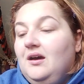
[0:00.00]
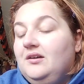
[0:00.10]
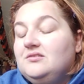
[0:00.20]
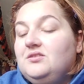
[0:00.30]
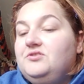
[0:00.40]

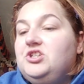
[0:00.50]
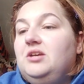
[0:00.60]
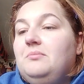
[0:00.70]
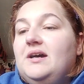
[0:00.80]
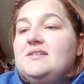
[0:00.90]
I also have
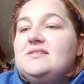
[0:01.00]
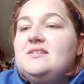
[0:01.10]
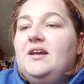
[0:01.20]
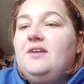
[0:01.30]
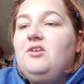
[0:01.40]
sheet
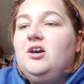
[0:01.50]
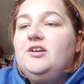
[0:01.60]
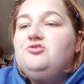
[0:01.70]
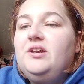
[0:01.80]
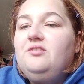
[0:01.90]
masks. I have a
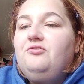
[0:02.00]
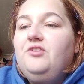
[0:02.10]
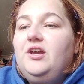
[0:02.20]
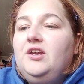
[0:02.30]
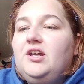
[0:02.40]
hydrating
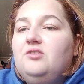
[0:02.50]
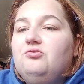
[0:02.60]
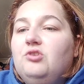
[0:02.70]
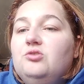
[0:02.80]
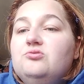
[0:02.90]
fig
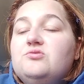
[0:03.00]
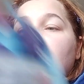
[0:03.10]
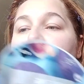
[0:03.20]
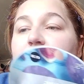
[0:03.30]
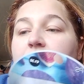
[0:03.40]
and
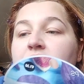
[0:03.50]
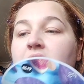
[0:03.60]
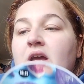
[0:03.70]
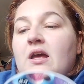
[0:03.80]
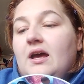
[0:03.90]
rose one.
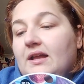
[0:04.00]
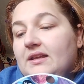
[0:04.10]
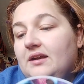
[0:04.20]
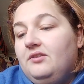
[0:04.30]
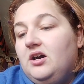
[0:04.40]
And
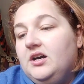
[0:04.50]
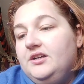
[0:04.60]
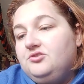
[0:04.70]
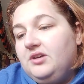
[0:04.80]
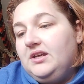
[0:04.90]
then I have a
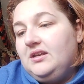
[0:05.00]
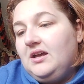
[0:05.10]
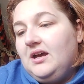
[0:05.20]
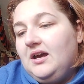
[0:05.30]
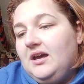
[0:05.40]

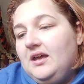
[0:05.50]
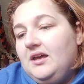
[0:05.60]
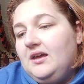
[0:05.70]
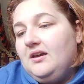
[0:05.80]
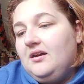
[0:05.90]
hydrating
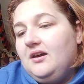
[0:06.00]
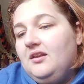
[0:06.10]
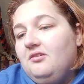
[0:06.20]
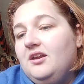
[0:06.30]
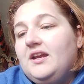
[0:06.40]

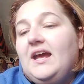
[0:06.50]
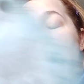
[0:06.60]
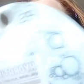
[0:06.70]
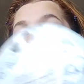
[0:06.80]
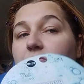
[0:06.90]
hyaluronic
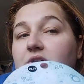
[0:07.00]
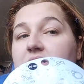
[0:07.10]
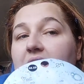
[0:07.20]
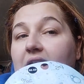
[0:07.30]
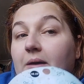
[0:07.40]
acid
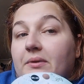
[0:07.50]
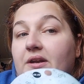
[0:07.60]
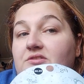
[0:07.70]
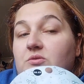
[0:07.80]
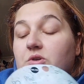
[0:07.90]
one. I can't
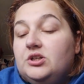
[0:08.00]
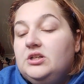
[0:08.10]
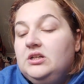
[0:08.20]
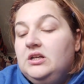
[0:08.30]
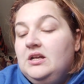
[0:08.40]
pronounce the
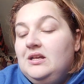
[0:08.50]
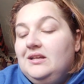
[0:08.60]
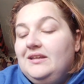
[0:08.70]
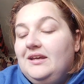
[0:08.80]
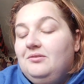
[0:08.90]
word.
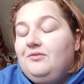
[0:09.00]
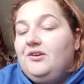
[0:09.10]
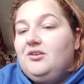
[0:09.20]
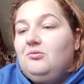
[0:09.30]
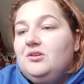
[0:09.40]
Now, if
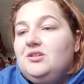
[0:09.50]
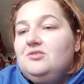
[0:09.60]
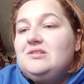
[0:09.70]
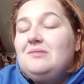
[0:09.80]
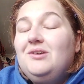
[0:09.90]
I don't want to
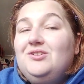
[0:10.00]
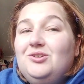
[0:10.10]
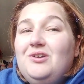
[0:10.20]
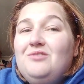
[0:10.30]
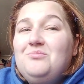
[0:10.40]
use them, I
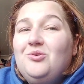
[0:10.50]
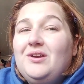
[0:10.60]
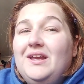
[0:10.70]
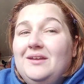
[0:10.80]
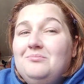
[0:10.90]
do have
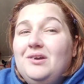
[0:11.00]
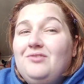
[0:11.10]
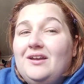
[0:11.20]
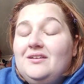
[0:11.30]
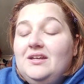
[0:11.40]
more in my
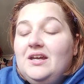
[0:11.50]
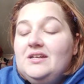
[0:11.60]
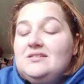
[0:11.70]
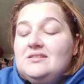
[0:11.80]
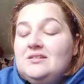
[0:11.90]
vanity
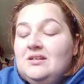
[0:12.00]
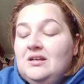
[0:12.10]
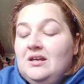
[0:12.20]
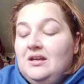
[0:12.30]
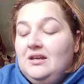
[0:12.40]
case
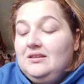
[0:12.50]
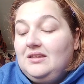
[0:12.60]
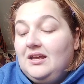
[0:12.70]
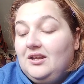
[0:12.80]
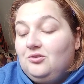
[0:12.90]

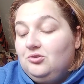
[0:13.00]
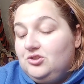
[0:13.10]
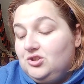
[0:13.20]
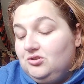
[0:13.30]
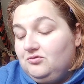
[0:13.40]
that I
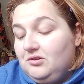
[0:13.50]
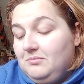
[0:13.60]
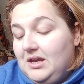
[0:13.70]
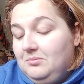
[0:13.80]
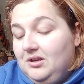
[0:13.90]
could choose
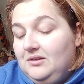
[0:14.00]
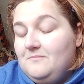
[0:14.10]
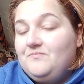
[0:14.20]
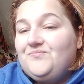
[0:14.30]
from. Maybe